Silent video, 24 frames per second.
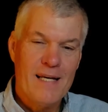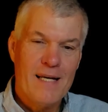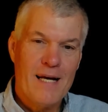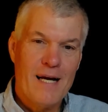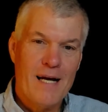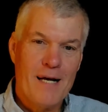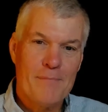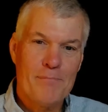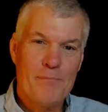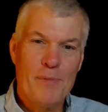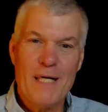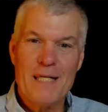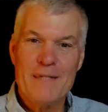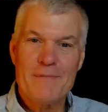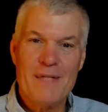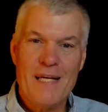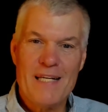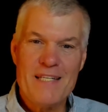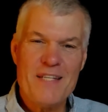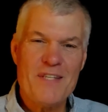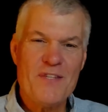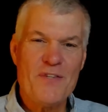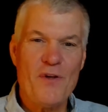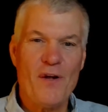Uh, but I
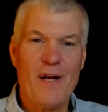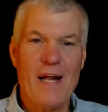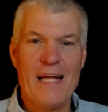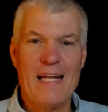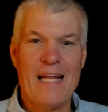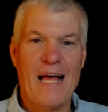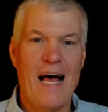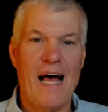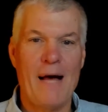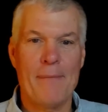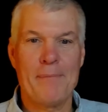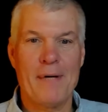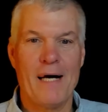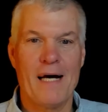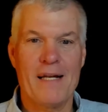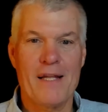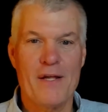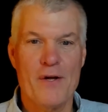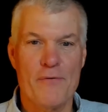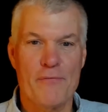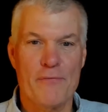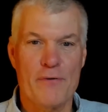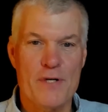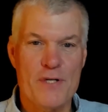just thought I'd hop on
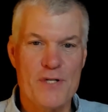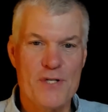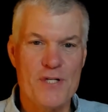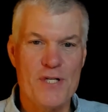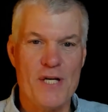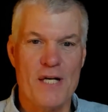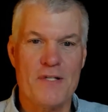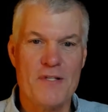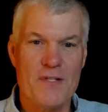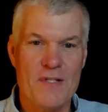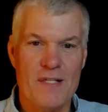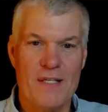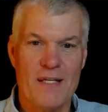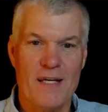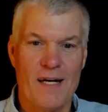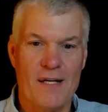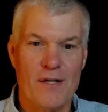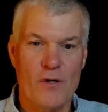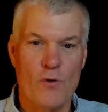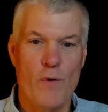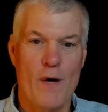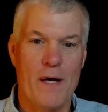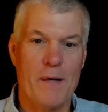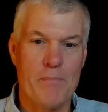here for just a
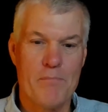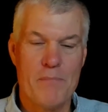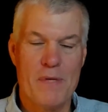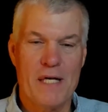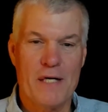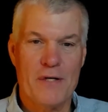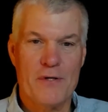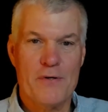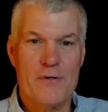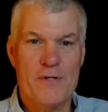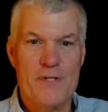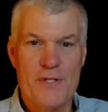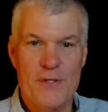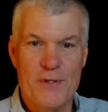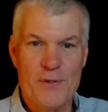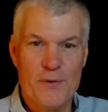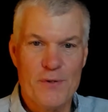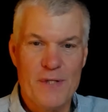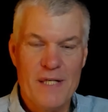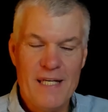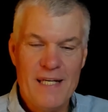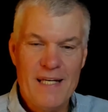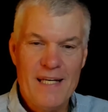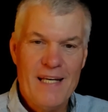quick minute or
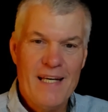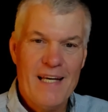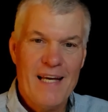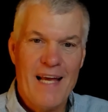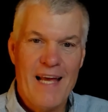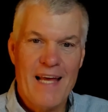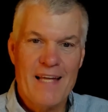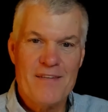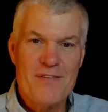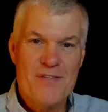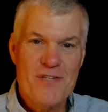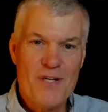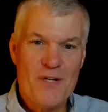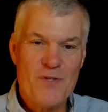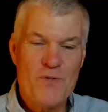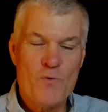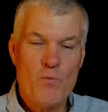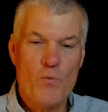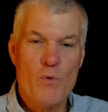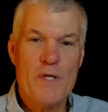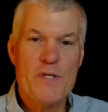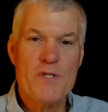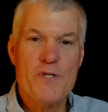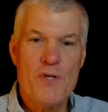two and just
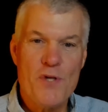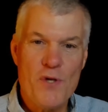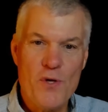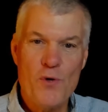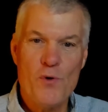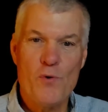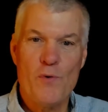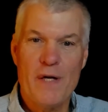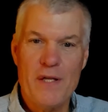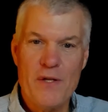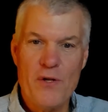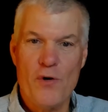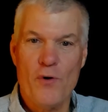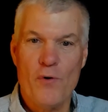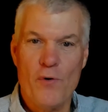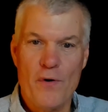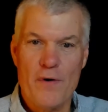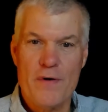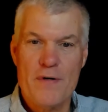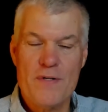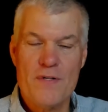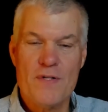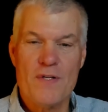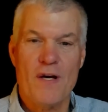wish you and
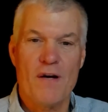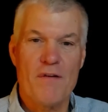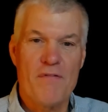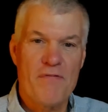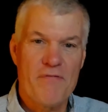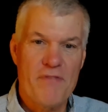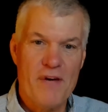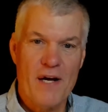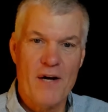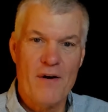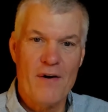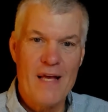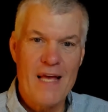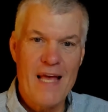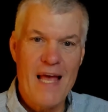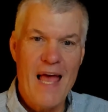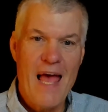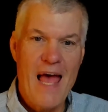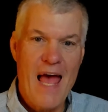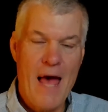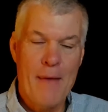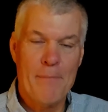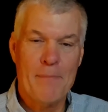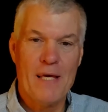yours a very
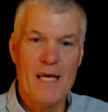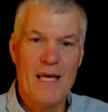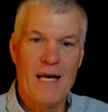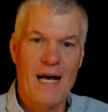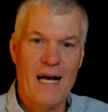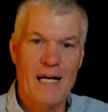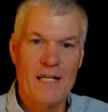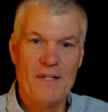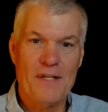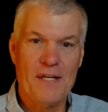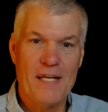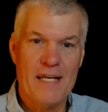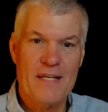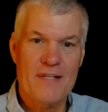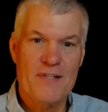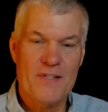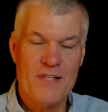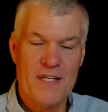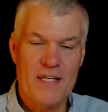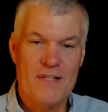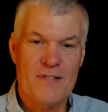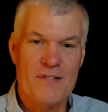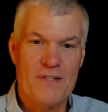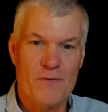happy holiday
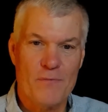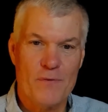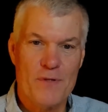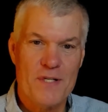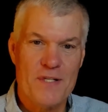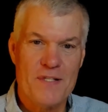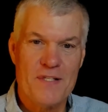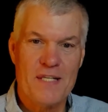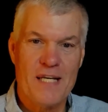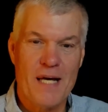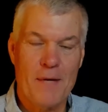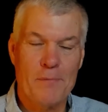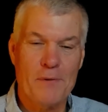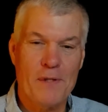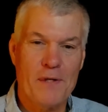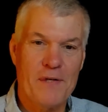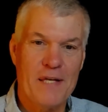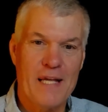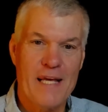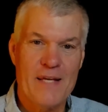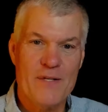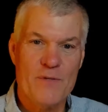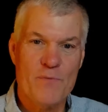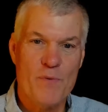season. We're just a couple of
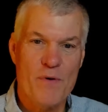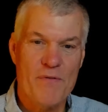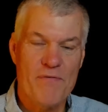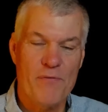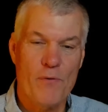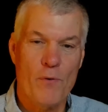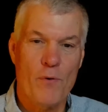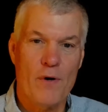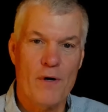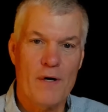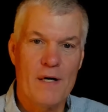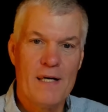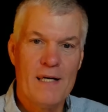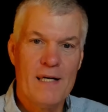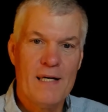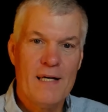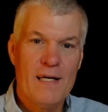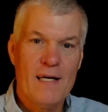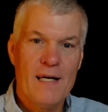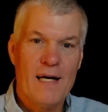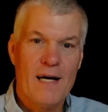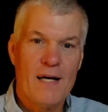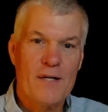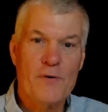days before
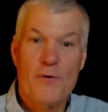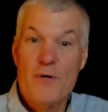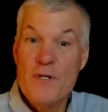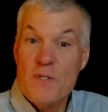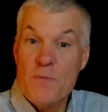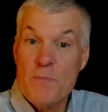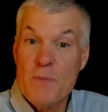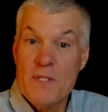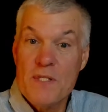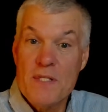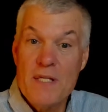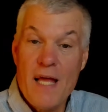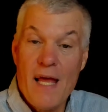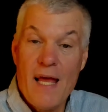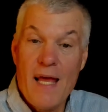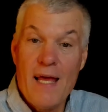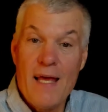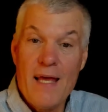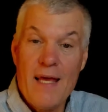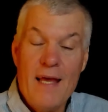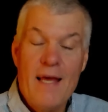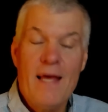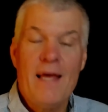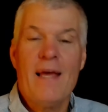uh, Christmas
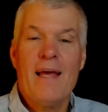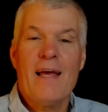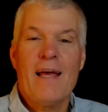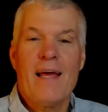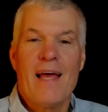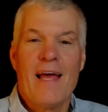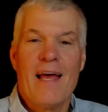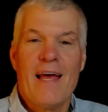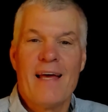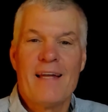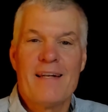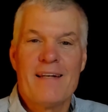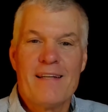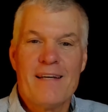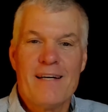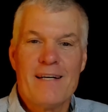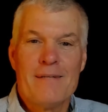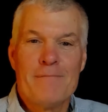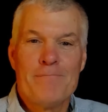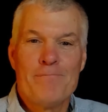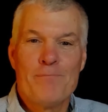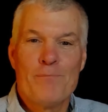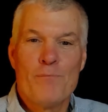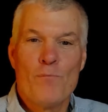Day, and
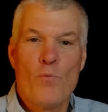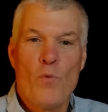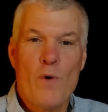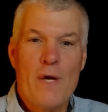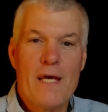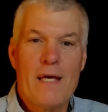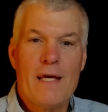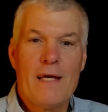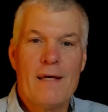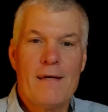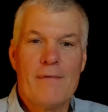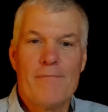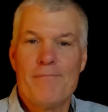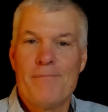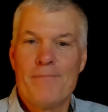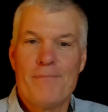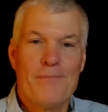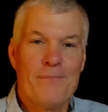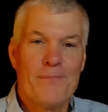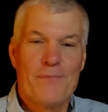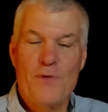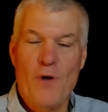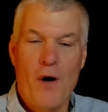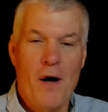um, we
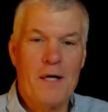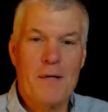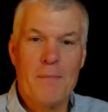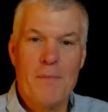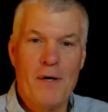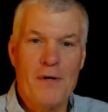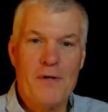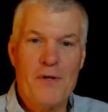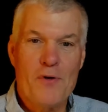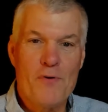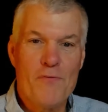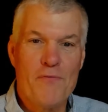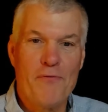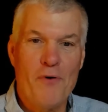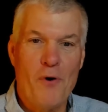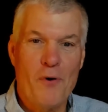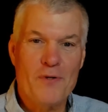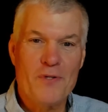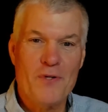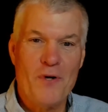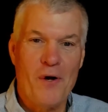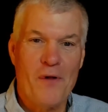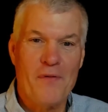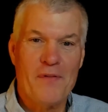talk about you
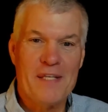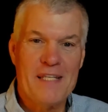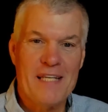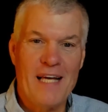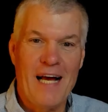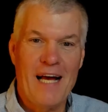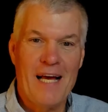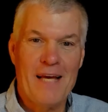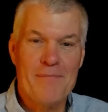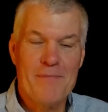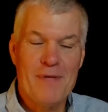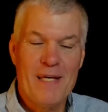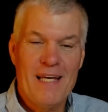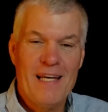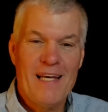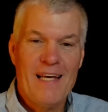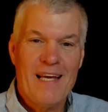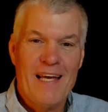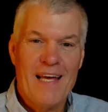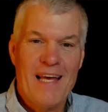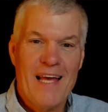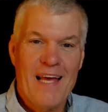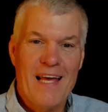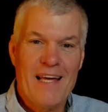folks all the time
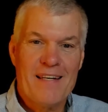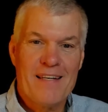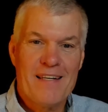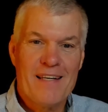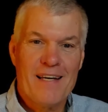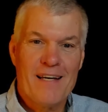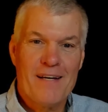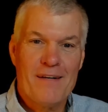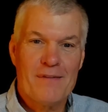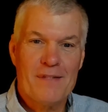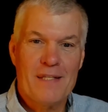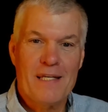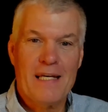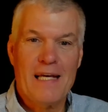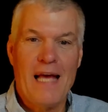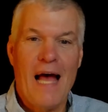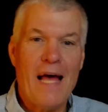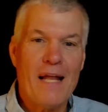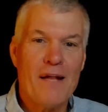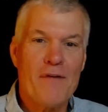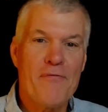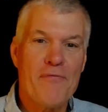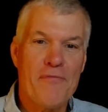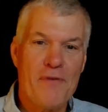and uh,
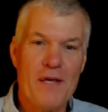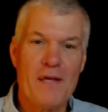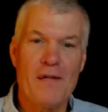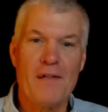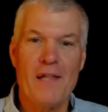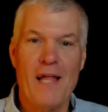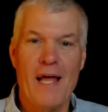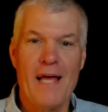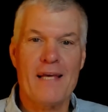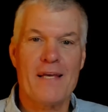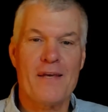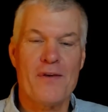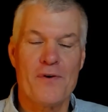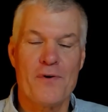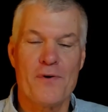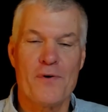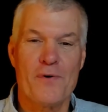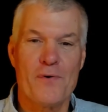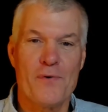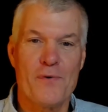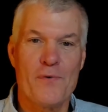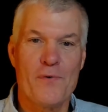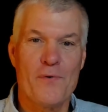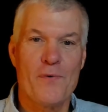kind of feel like
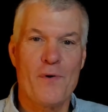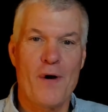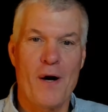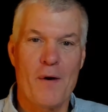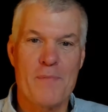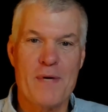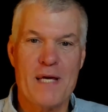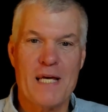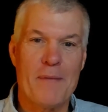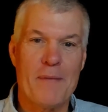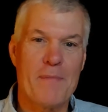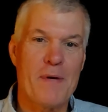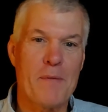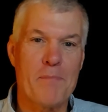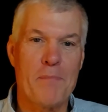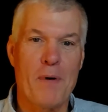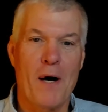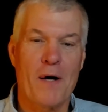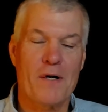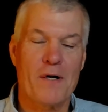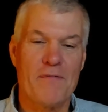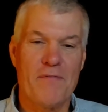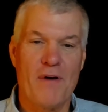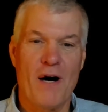you are becoming
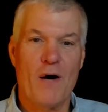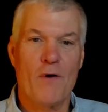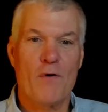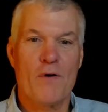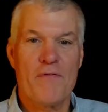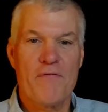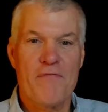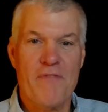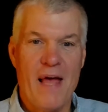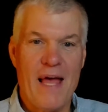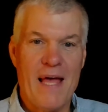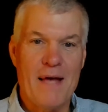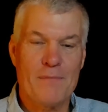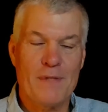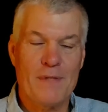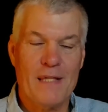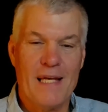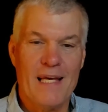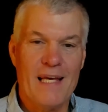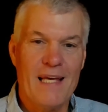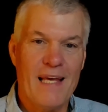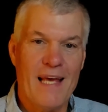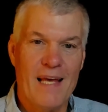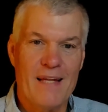part of our
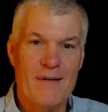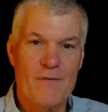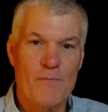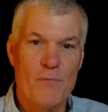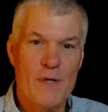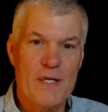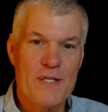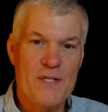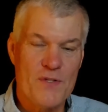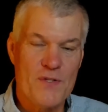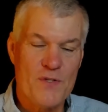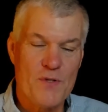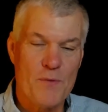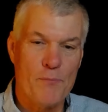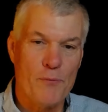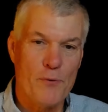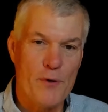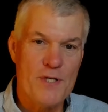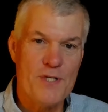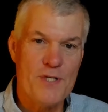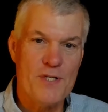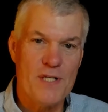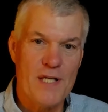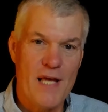family. And we just
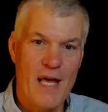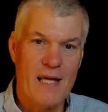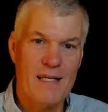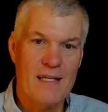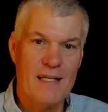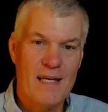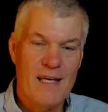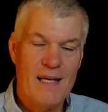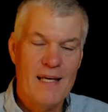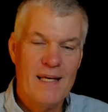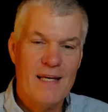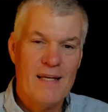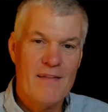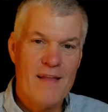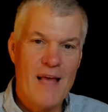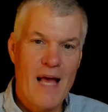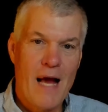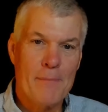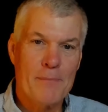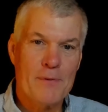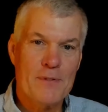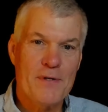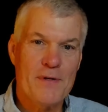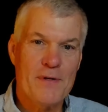appreciate the
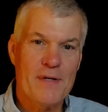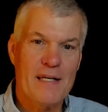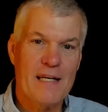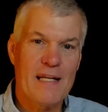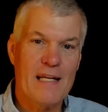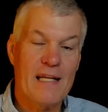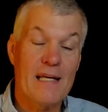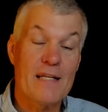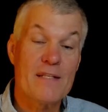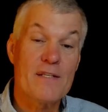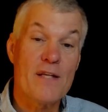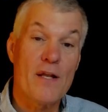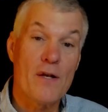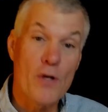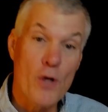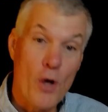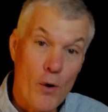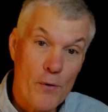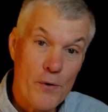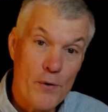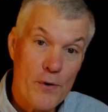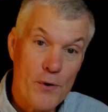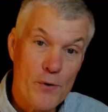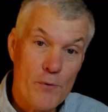opportunity to get to
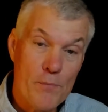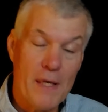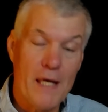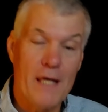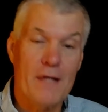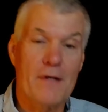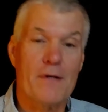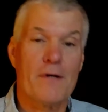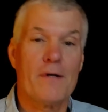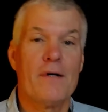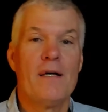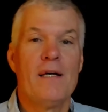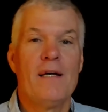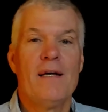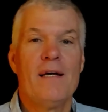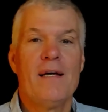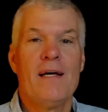know you better.